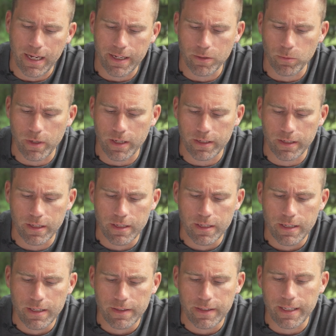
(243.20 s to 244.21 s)
other one
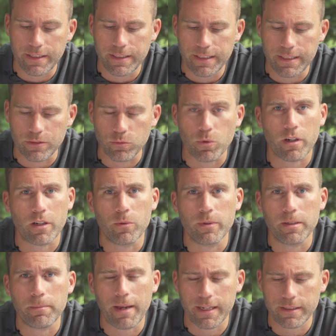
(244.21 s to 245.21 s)
that is working
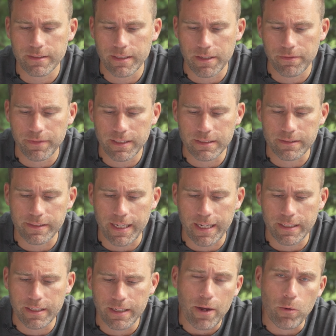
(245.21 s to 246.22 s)
with MagSafe is
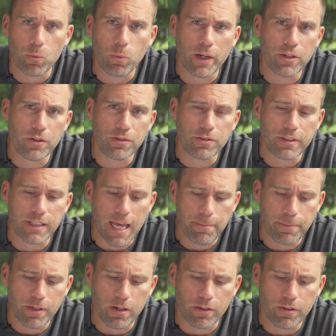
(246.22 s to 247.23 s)
that when you
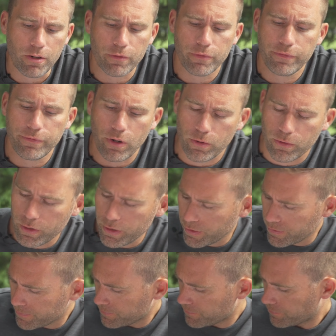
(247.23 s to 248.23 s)
slap it on your phone,
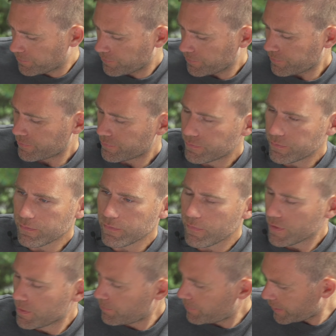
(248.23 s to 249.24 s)

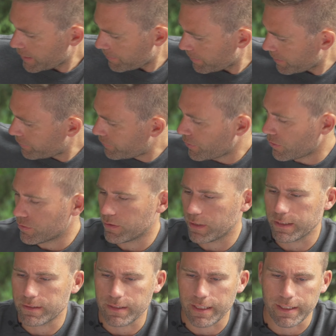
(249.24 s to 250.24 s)
bring up my phone,
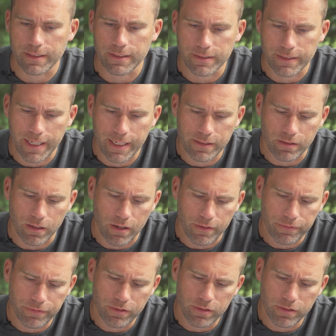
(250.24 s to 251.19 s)
let's take this case off.